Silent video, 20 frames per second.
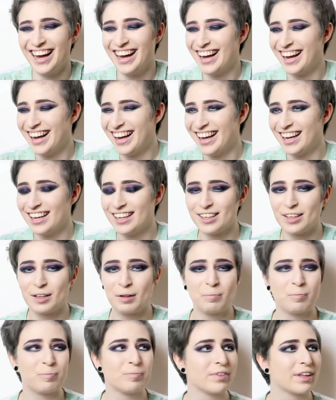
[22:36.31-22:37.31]
Run
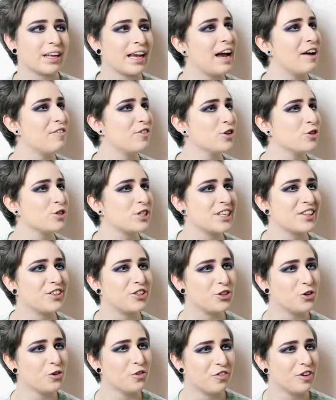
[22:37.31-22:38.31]
into the Have you not seen the
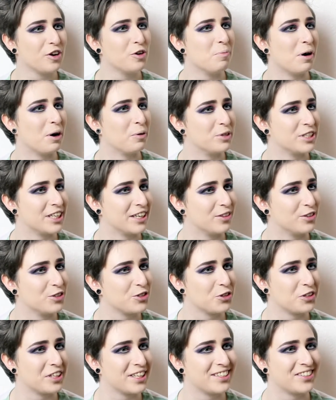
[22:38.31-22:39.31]
short film I was in
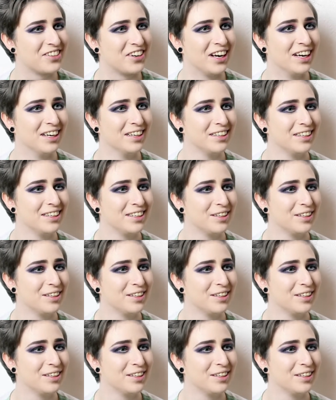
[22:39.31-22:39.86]
that's on the internet?